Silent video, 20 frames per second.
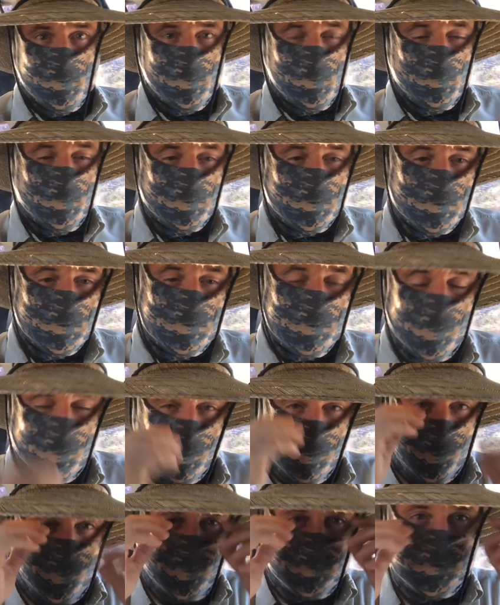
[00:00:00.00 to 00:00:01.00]
Put your
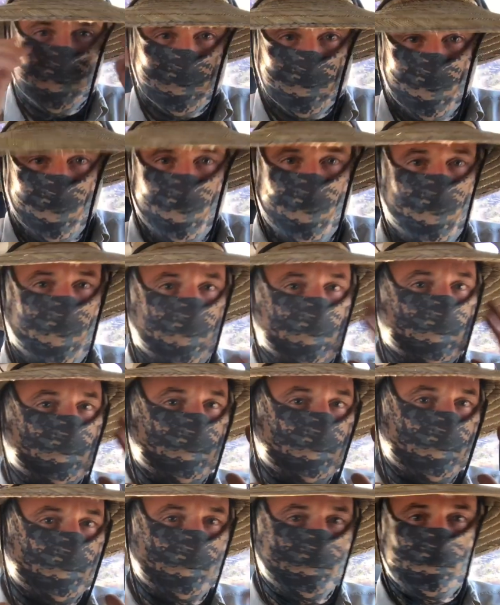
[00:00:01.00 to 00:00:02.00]
sunglasses on.
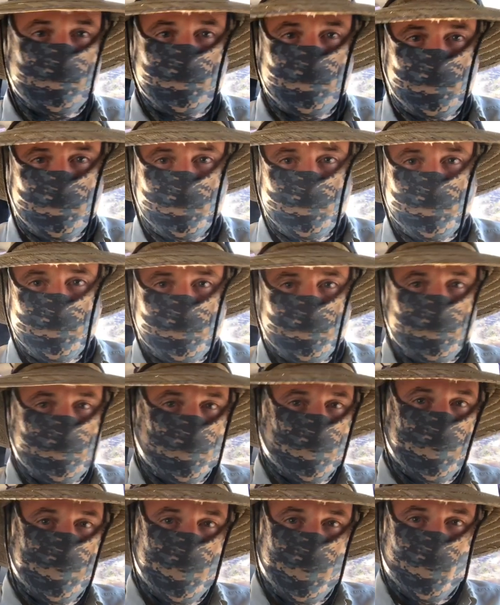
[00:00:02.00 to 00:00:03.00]

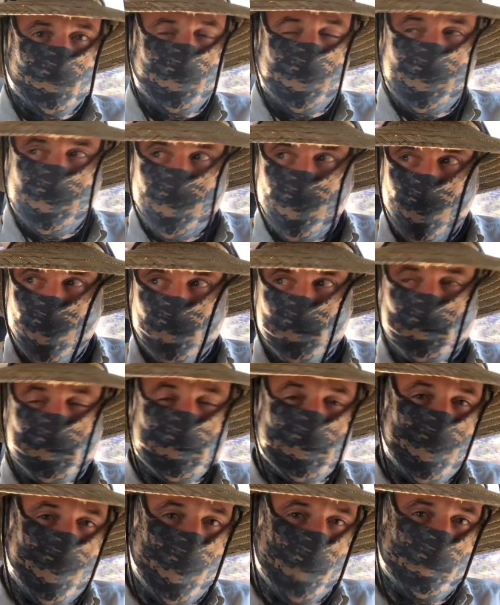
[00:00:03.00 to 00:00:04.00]
Right now is the
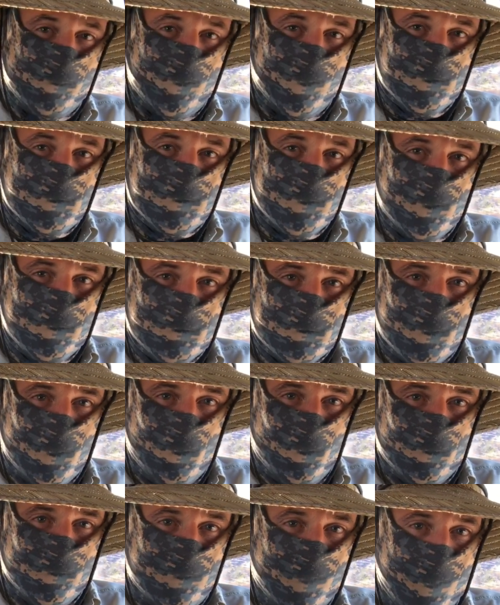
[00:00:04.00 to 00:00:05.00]
time when that sun's
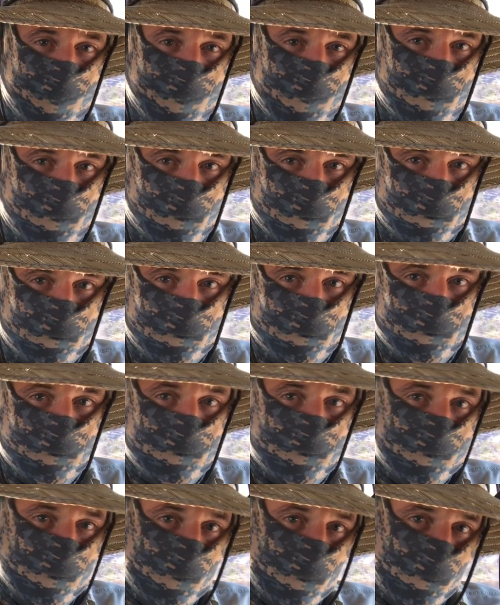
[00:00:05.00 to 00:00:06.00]
going down,
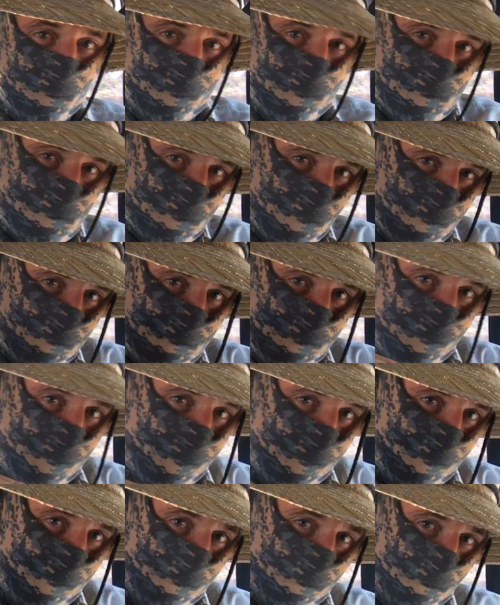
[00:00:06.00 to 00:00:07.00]
when it starts to
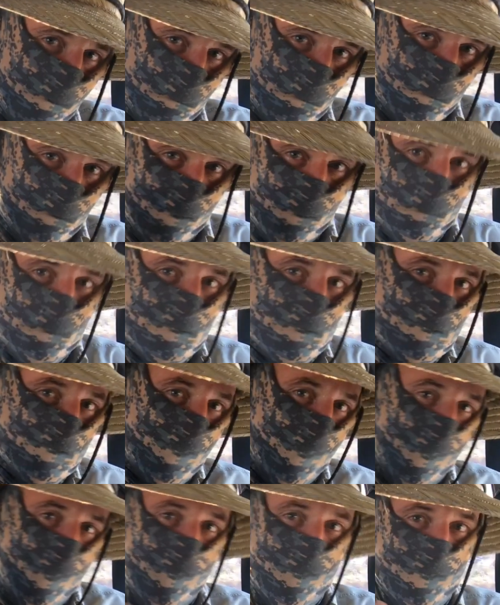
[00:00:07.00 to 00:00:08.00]
hit you from the
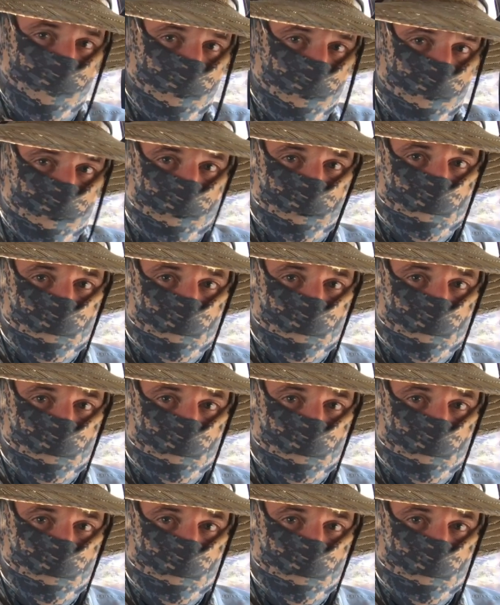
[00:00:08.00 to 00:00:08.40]
side.